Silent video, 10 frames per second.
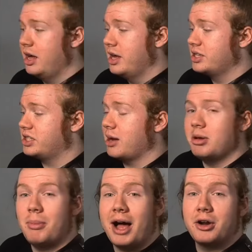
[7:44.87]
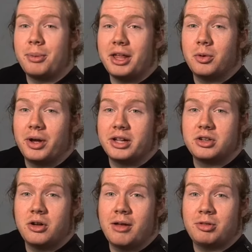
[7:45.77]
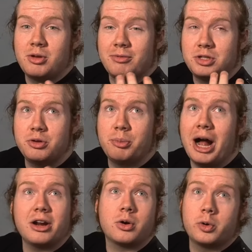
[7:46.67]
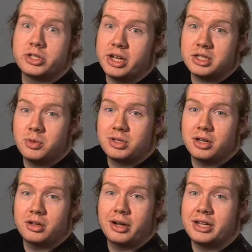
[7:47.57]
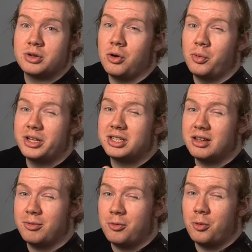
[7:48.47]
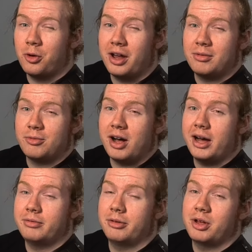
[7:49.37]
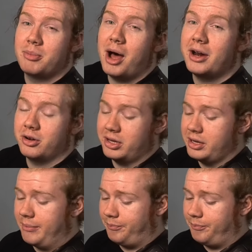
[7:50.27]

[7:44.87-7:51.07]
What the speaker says: Same in minor, by the way. It's if you have 2 minor chords next to each other, it's always the 4 and 5 of a minor key.